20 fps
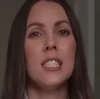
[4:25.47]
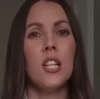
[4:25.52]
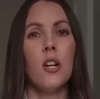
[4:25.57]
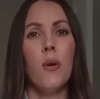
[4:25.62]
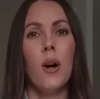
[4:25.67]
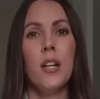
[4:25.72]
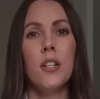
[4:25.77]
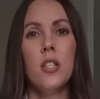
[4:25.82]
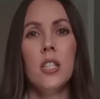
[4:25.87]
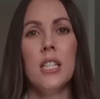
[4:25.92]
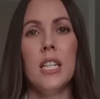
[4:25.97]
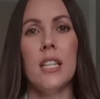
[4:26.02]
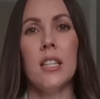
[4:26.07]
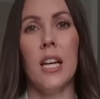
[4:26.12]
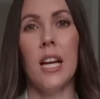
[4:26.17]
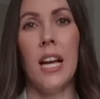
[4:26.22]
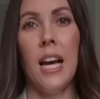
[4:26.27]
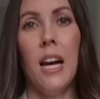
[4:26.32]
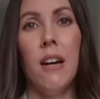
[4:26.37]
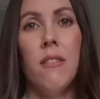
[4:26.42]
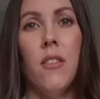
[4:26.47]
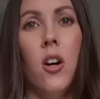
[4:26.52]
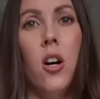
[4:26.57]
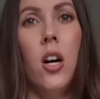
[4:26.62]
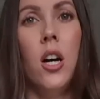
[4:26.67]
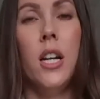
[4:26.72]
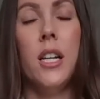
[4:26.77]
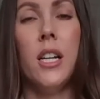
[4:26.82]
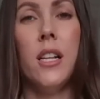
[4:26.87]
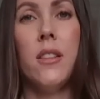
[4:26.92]
So underneath I have
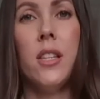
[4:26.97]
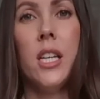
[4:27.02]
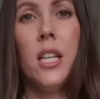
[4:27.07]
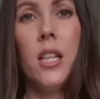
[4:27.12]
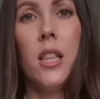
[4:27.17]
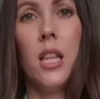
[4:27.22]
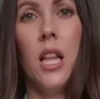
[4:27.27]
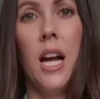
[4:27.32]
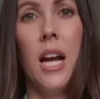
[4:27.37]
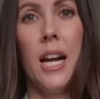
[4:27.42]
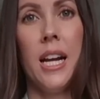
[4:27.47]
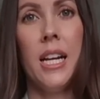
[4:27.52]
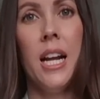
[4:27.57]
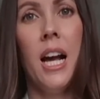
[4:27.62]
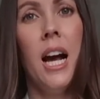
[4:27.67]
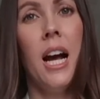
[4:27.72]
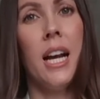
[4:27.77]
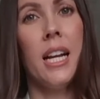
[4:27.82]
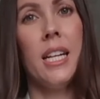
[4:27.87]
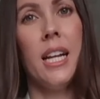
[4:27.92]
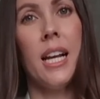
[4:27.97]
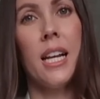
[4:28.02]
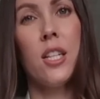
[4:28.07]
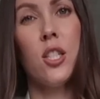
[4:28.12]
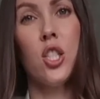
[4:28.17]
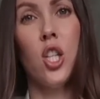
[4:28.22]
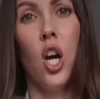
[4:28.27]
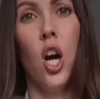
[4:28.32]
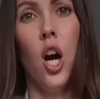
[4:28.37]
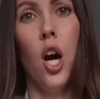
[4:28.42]
on the Align high neck
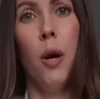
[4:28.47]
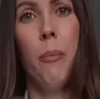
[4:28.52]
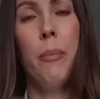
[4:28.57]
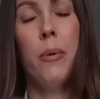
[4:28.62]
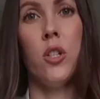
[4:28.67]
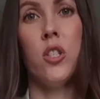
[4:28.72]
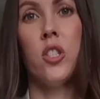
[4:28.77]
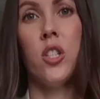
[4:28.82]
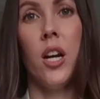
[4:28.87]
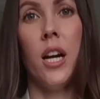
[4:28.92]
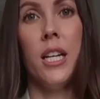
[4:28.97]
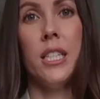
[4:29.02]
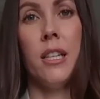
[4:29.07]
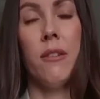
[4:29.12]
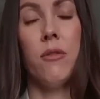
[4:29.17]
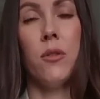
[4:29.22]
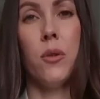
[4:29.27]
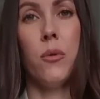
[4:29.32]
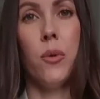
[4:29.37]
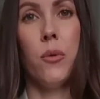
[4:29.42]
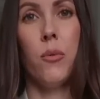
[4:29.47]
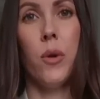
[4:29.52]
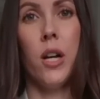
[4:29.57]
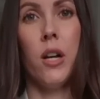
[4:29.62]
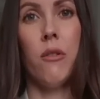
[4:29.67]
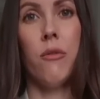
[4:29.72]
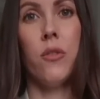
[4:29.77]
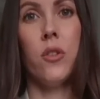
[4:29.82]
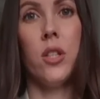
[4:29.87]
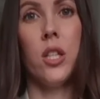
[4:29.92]
top, which I definitely would wear
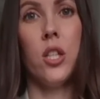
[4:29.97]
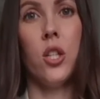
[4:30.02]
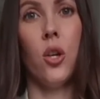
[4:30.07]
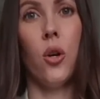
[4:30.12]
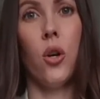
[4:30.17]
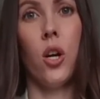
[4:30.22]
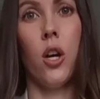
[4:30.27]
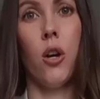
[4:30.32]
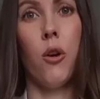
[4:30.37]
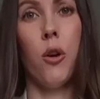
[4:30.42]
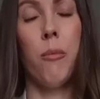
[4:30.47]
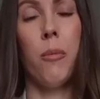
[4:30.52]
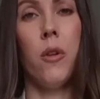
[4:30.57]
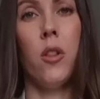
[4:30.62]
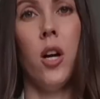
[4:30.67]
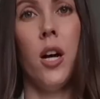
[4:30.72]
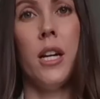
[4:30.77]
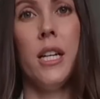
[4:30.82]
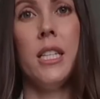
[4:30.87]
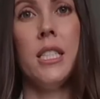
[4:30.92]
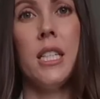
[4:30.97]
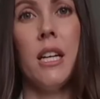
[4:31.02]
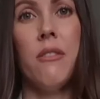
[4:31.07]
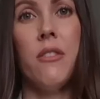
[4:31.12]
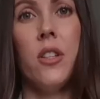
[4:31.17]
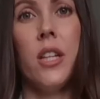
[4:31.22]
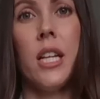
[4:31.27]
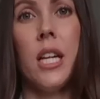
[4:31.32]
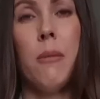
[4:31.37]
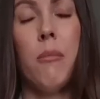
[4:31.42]
for like yoga or Pilates. I
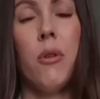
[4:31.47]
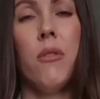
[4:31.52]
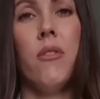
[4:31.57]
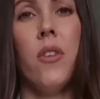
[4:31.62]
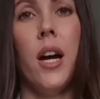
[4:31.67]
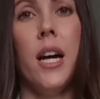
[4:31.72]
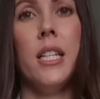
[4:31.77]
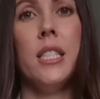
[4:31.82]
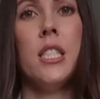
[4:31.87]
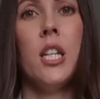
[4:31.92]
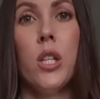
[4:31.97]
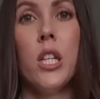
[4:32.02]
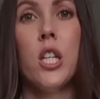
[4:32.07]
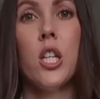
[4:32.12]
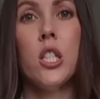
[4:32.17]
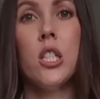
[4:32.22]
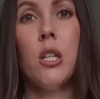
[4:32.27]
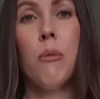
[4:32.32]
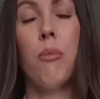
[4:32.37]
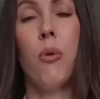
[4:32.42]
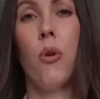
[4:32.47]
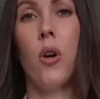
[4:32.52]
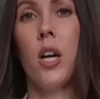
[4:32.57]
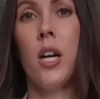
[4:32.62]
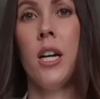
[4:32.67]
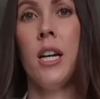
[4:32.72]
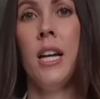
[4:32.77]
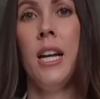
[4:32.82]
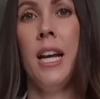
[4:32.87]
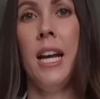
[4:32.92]
feel like it provides really good
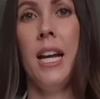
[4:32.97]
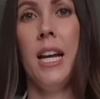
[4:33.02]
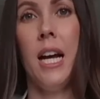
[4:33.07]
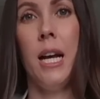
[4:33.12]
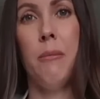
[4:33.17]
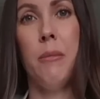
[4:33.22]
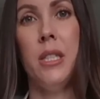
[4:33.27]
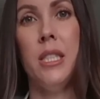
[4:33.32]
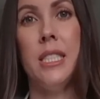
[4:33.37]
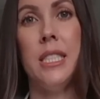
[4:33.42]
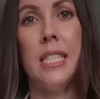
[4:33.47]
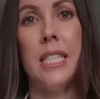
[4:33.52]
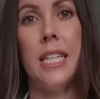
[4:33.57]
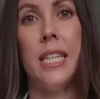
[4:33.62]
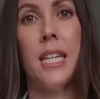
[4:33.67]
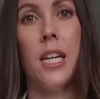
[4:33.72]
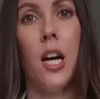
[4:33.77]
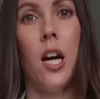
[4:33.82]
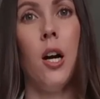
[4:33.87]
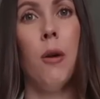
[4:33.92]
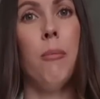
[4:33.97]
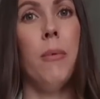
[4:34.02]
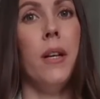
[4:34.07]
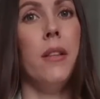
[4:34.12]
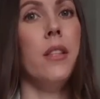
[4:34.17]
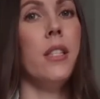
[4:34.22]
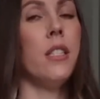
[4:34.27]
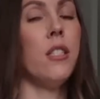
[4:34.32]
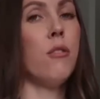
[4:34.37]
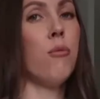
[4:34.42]
support, and I'm a D cup,
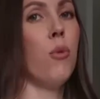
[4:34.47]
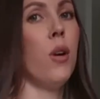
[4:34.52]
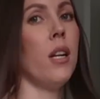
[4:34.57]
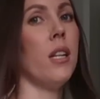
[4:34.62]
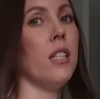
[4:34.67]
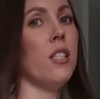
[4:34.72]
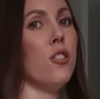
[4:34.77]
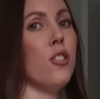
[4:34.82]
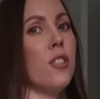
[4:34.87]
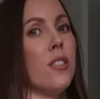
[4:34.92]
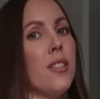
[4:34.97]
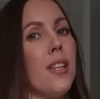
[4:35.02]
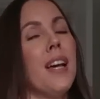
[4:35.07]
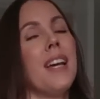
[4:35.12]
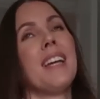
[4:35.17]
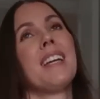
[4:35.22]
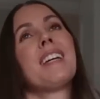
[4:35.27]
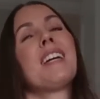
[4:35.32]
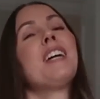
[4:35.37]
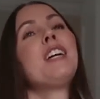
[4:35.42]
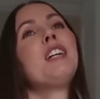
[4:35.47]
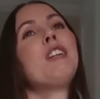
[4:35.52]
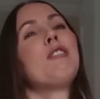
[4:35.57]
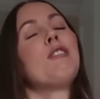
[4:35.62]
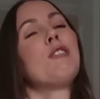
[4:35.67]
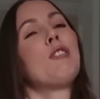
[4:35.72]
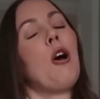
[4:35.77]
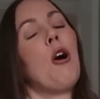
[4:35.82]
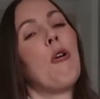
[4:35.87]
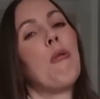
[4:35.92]
and this one is just like
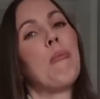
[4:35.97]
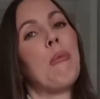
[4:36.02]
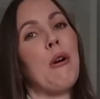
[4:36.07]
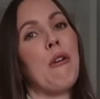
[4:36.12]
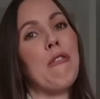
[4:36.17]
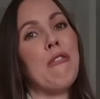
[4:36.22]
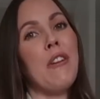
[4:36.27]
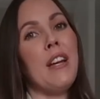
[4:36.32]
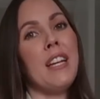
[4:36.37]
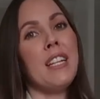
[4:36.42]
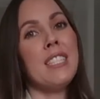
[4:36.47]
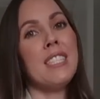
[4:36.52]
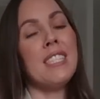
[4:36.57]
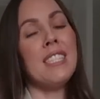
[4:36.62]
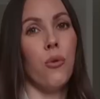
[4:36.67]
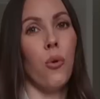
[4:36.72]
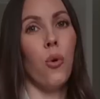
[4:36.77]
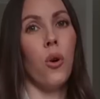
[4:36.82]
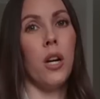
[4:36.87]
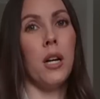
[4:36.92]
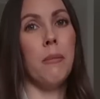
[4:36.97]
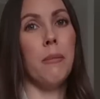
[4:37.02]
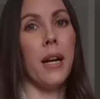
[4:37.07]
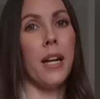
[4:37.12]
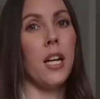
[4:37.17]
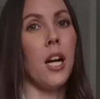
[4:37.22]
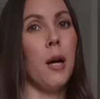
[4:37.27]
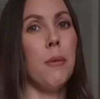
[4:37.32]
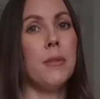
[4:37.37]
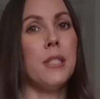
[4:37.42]
so perfect for my
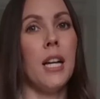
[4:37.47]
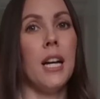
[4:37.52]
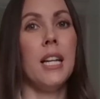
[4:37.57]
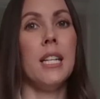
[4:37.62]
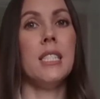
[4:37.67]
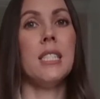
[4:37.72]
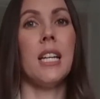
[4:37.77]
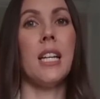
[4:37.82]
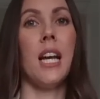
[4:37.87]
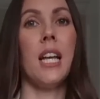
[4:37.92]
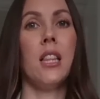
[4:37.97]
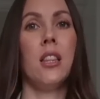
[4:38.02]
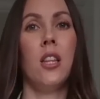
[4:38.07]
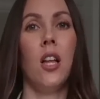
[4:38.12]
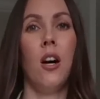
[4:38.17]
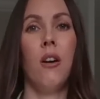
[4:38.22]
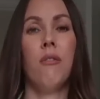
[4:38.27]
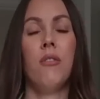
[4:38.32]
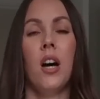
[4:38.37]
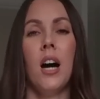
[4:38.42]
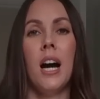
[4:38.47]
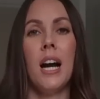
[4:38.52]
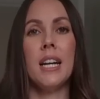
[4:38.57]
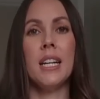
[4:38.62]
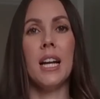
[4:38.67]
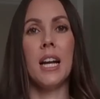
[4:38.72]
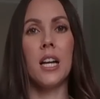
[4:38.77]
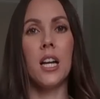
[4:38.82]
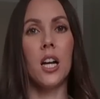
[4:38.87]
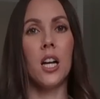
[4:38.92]
cup size. Like I love the high
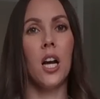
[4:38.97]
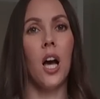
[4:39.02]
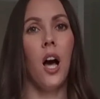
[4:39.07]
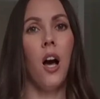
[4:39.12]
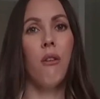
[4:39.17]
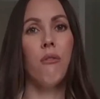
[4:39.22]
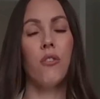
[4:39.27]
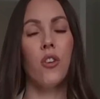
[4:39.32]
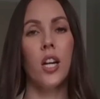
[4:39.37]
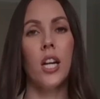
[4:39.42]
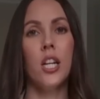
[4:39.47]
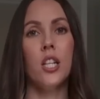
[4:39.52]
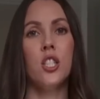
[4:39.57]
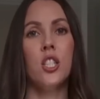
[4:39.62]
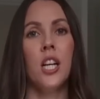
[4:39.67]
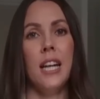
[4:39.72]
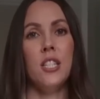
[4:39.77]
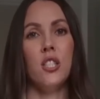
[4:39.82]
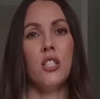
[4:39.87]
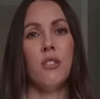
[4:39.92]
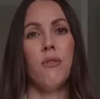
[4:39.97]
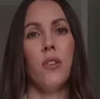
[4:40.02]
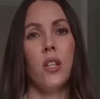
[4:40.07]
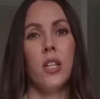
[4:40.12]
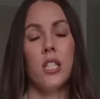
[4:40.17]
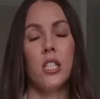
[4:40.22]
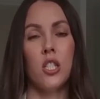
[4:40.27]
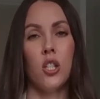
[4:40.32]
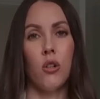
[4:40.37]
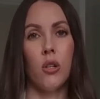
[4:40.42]
neck cover coverage and just
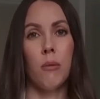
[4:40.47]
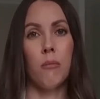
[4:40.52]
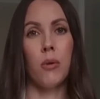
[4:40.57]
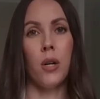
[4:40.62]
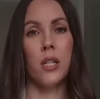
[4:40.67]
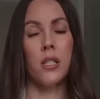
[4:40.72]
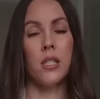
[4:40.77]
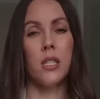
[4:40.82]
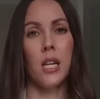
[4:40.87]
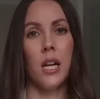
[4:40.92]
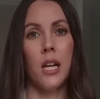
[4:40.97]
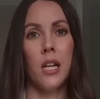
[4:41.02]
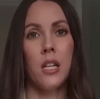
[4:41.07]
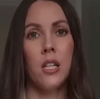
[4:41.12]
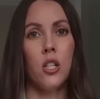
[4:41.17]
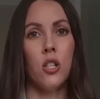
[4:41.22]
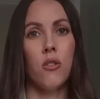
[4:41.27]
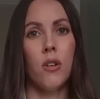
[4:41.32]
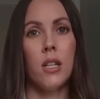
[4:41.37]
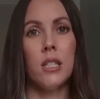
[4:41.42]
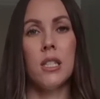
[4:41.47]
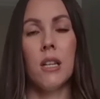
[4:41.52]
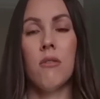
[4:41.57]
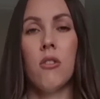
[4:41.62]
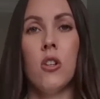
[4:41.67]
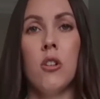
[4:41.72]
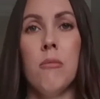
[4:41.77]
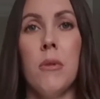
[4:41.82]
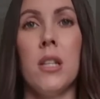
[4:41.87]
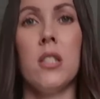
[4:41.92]
feeling so compressed in. You guys have
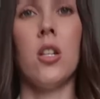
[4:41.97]
heard me